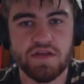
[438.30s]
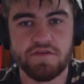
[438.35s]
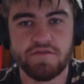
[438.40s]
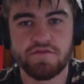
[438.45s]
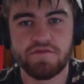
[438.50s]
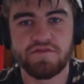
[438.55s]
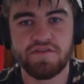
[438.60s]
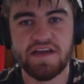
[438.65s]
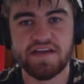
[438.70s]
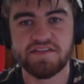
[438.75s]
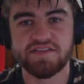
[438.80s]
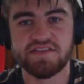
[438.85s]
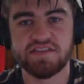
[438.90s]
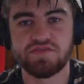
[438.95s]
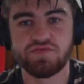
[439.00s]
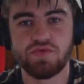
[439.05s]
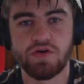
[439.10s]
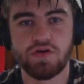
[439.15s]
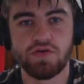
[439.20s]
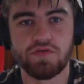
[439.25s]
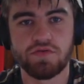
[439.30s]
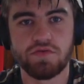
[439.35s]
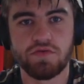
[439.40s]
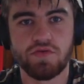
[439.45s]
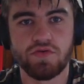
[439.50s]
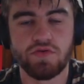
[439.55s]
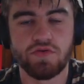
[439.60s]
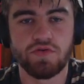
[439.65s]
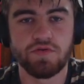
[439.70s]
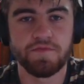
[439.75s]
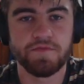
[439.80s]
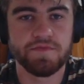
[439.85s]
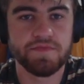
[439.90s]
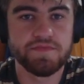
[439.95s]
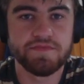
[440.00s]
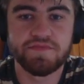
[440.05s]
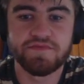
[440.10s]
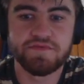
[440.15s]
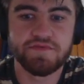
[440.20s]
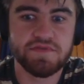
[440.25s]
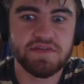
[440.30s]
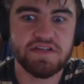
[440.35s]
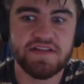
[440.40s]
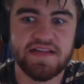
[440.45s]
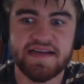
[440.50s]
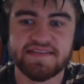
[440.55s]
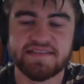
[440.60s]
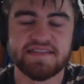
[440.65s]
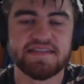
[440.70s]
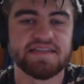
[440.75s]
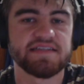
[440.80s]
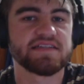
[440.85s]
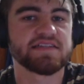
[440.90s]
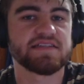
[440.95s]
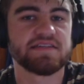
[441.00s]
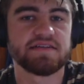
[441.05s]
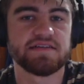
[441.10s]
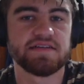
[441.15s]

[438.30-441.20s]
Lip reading: fancy role or classic